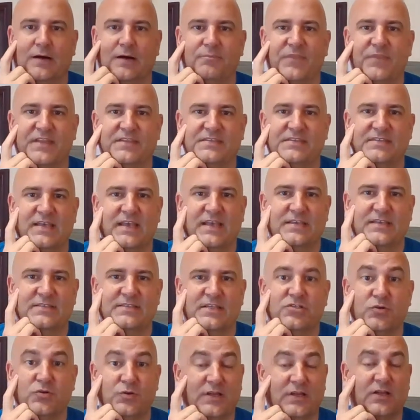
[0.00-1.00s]
that says
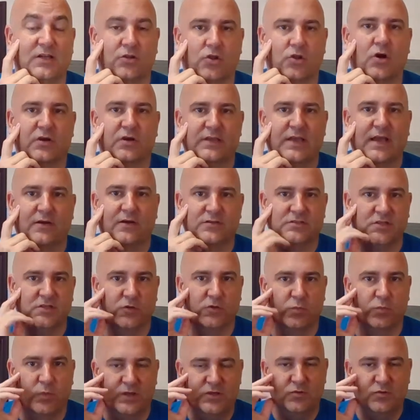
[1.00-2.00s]
that you need to log out. So
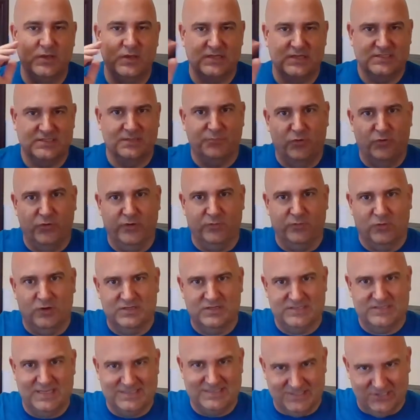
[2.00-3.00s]
when you get to the point where
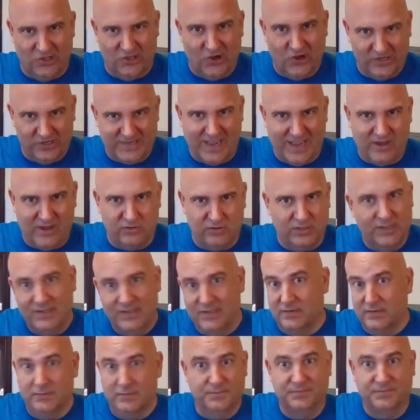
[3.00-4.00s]
it says log out,
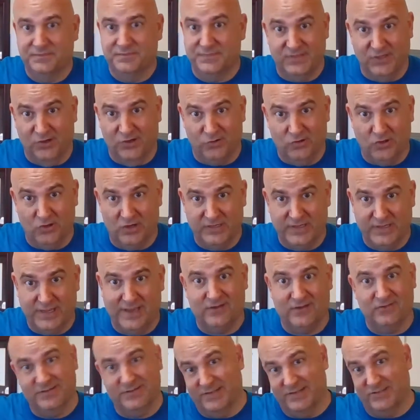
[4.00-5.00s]
don't log
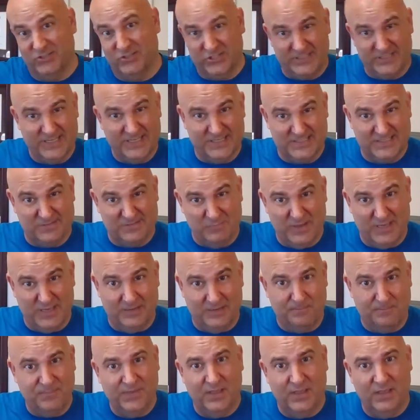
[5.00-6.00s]
out, just hit
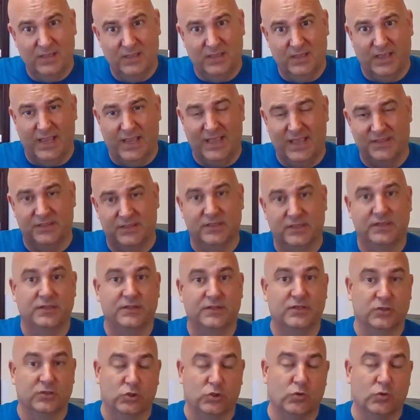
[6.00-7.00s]
submit, and
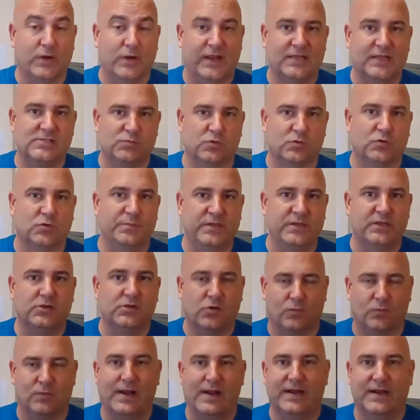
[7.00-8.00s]
the grades will be
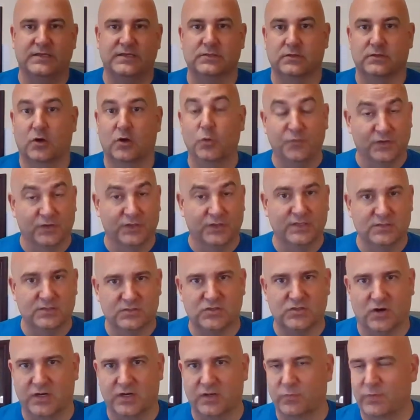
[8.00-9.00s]
correct, hopefully,
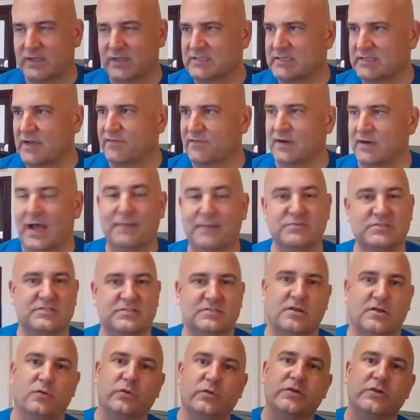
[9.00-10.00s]
starting week 7. I'm
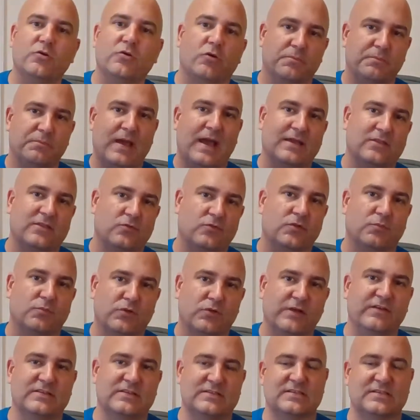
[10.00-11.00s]
slowly going back through the
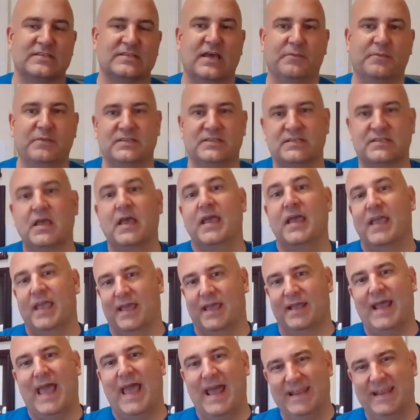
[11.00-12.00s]
previous assignments
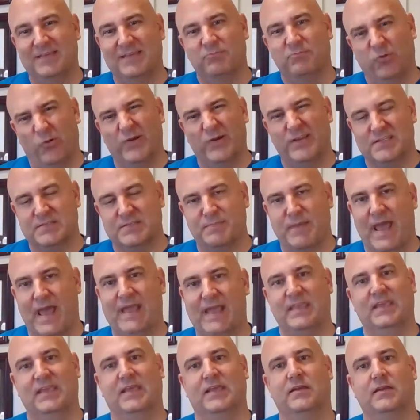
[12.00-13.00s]
and adding points
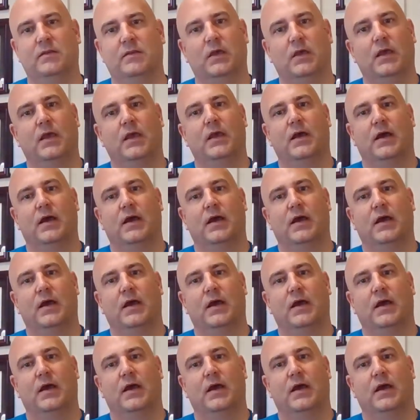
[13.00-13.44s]
back in